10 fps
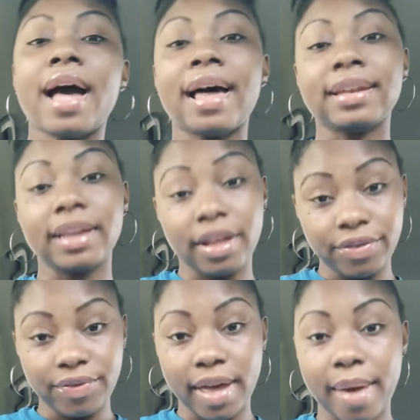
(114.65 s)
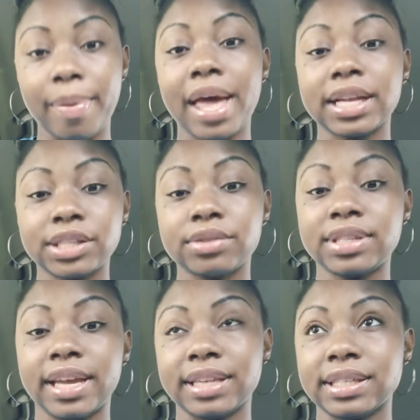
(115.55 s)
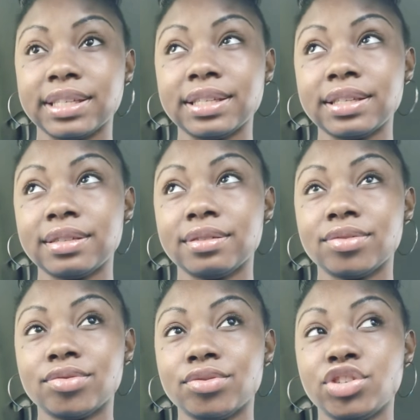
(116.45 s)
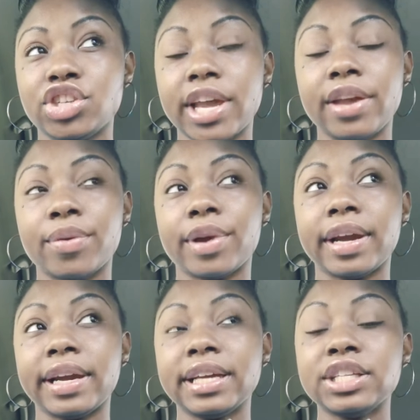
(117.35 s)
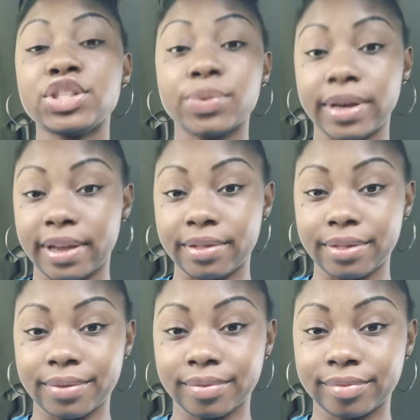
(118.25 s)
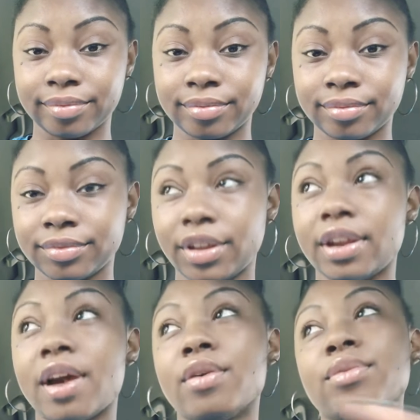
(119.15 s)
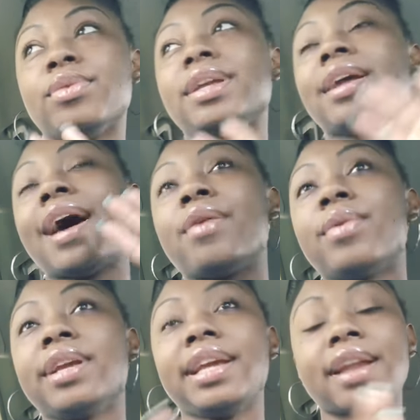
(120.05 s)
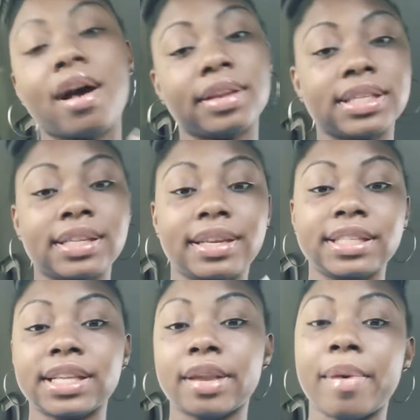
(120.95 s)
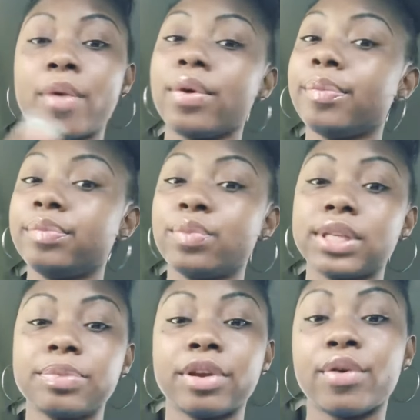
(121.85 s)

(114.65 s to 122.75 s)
I left El Paso, Texas, January 20th. I don't want to get all into detail about what's been